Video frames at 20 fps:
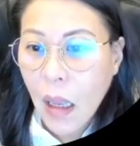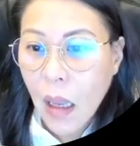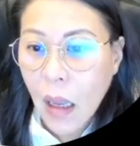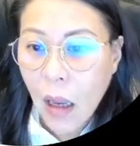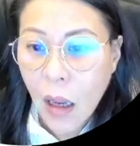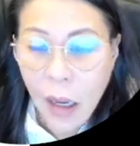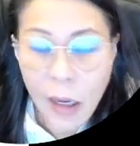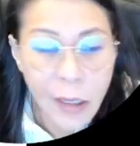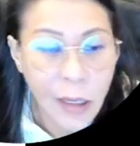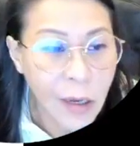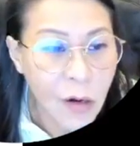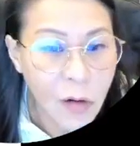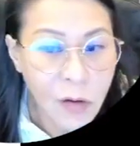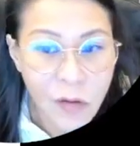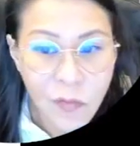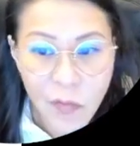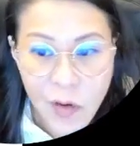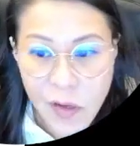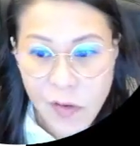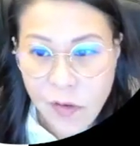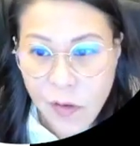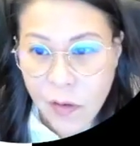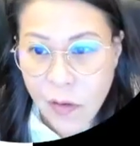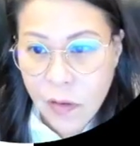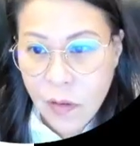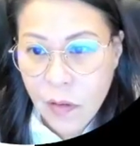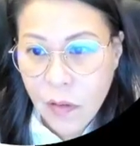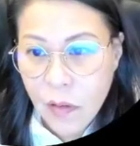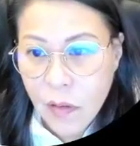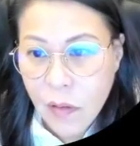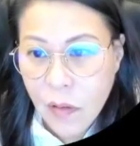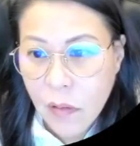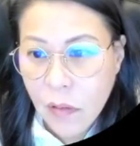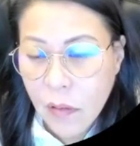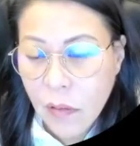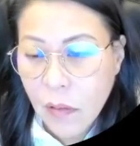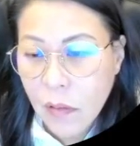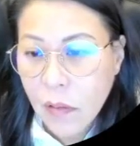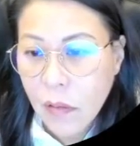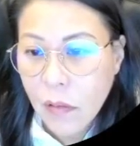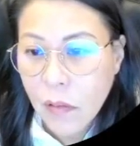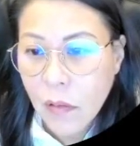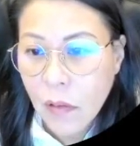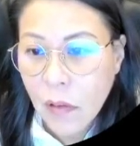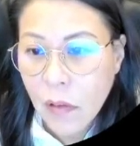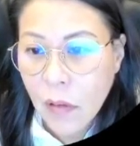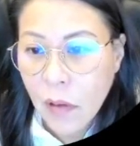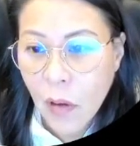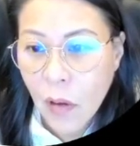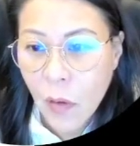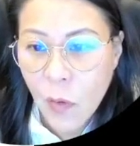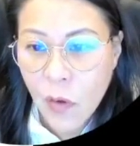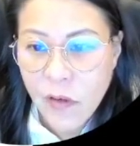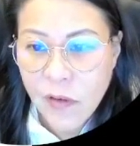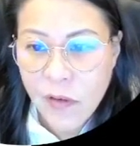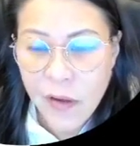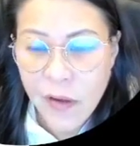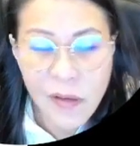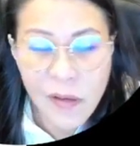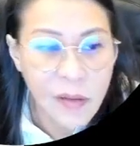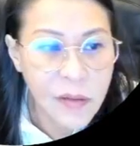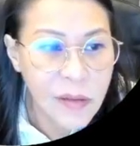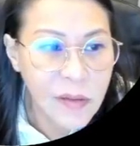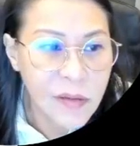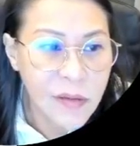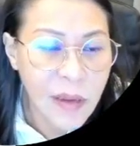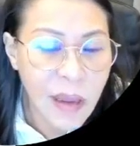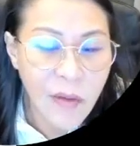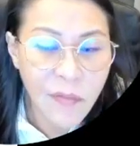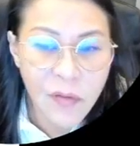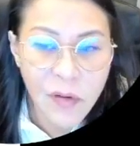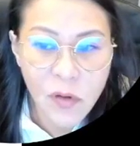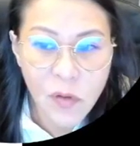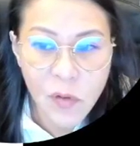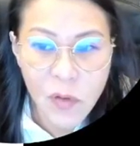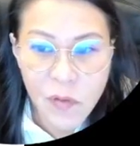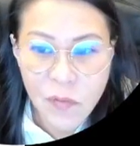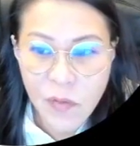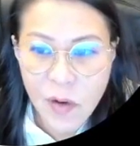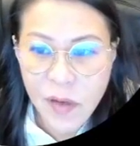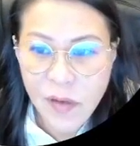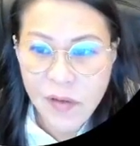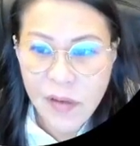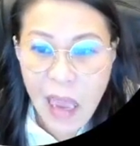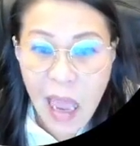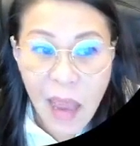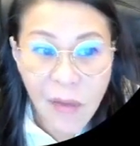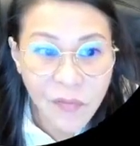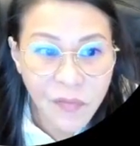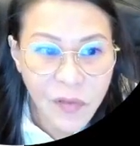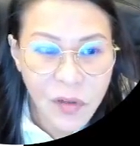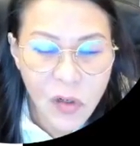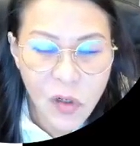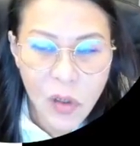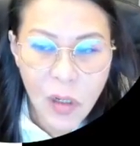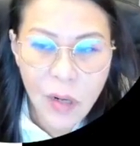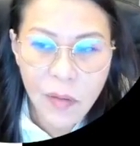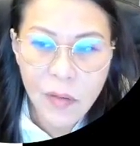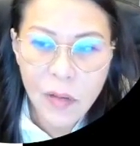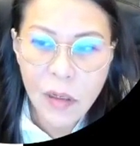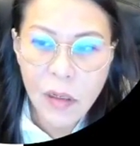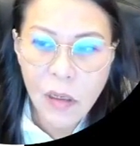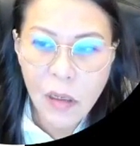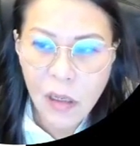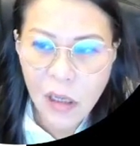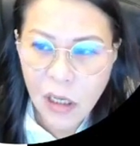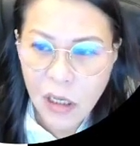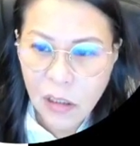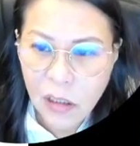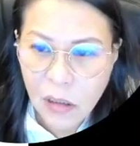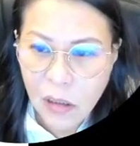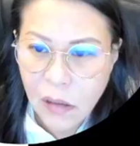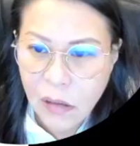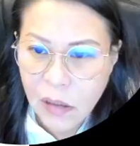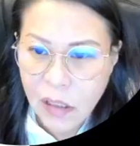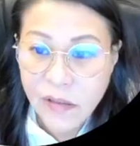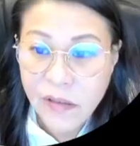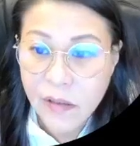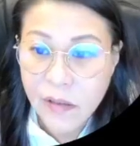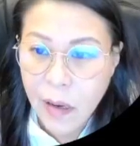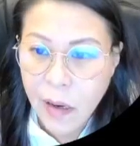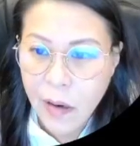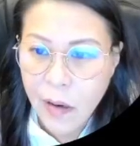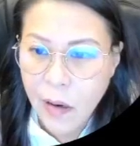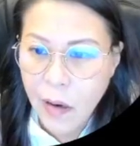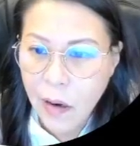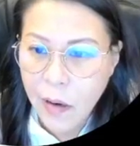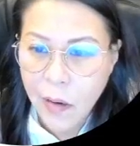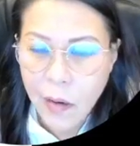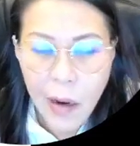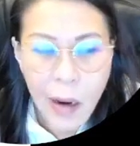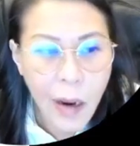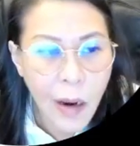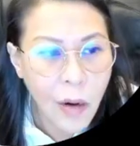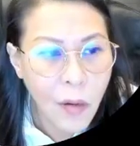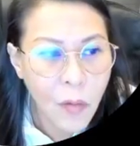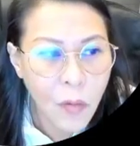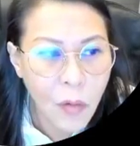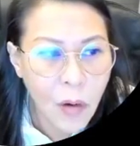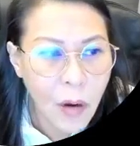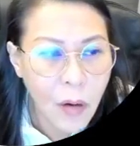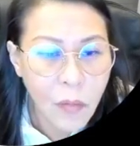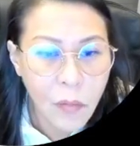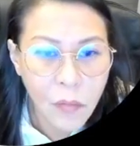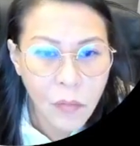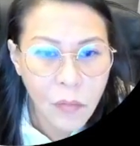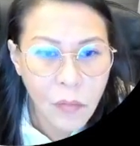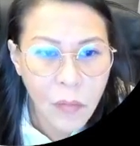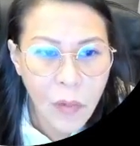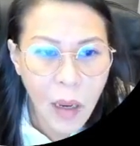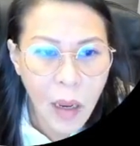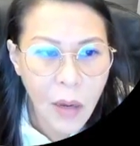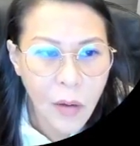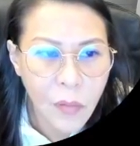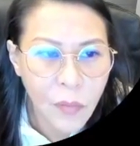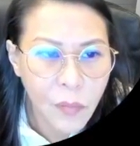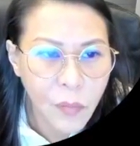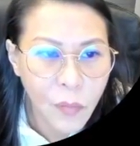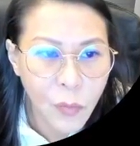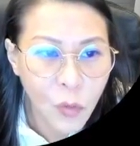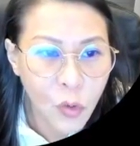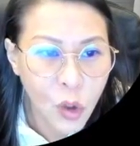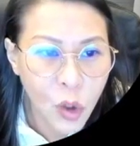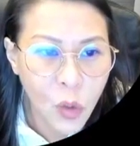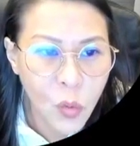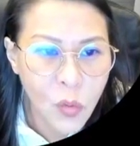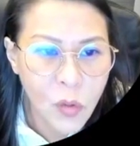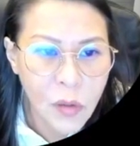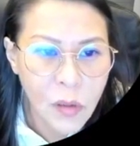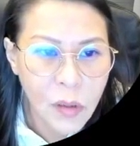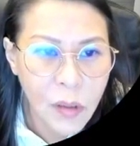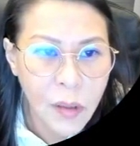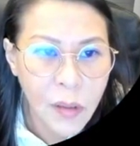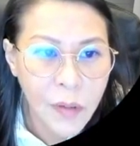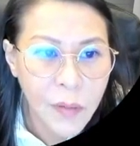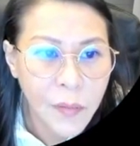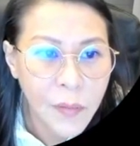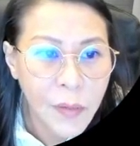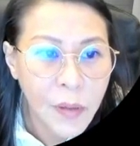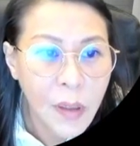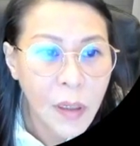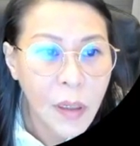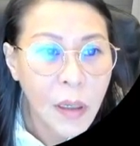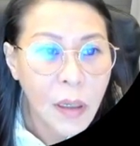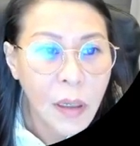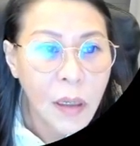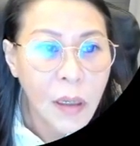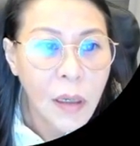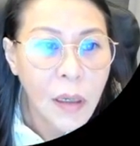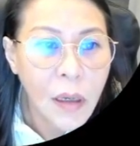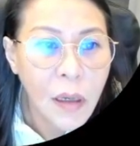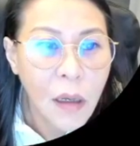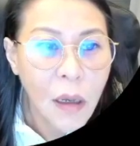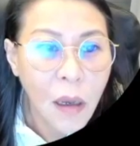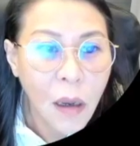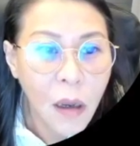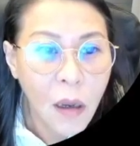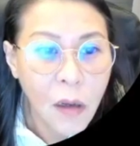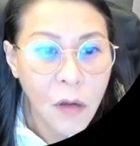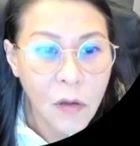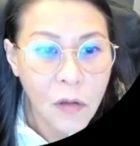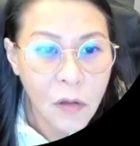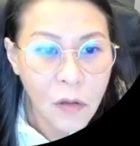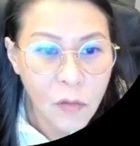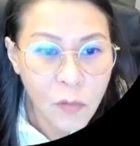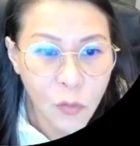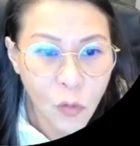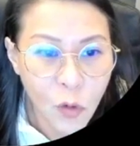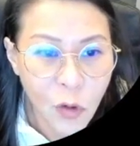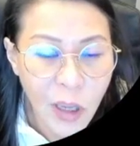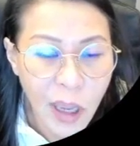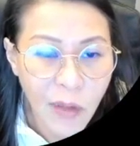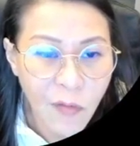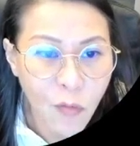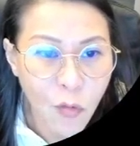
Oh, I cannot erase. Uh uh once I discover you erase after sharing uh next time I I I I bo hue lui you don't care